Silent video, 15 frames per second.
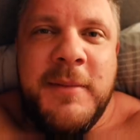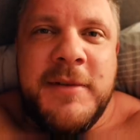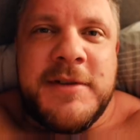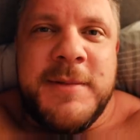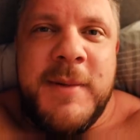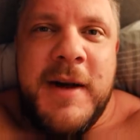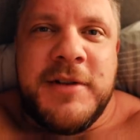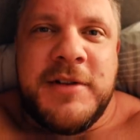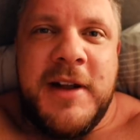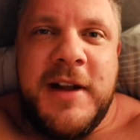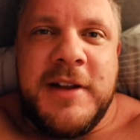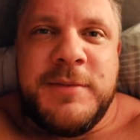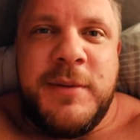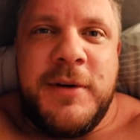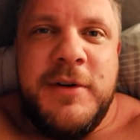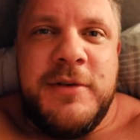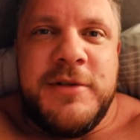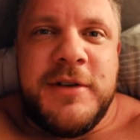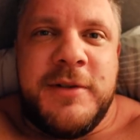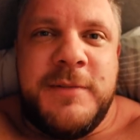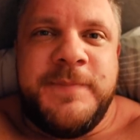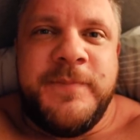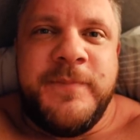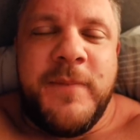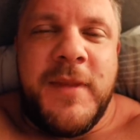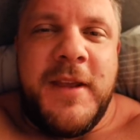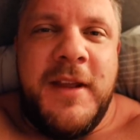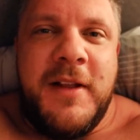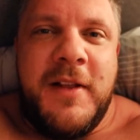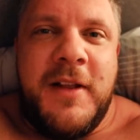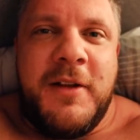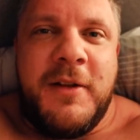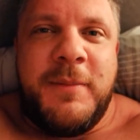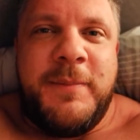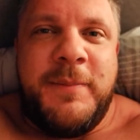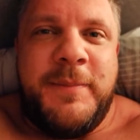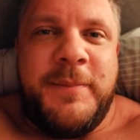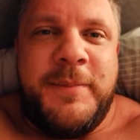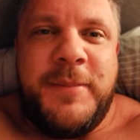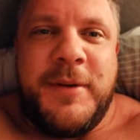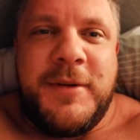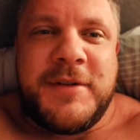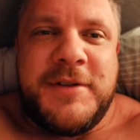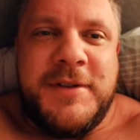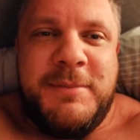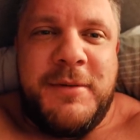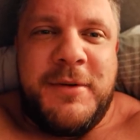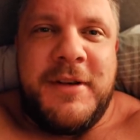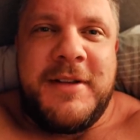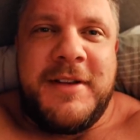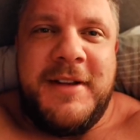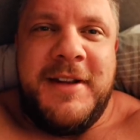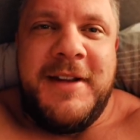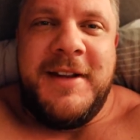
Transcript: Smashed it as per usual, you little poxy Brit.